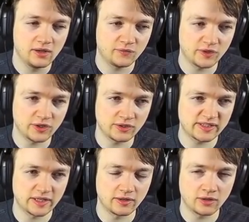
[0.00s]
for
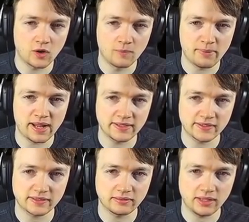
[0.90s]
certain
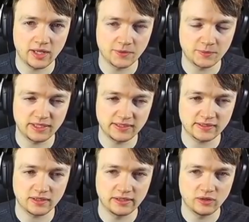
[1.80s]
combats, helps me get
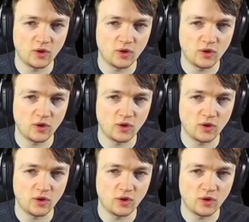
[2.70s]
started.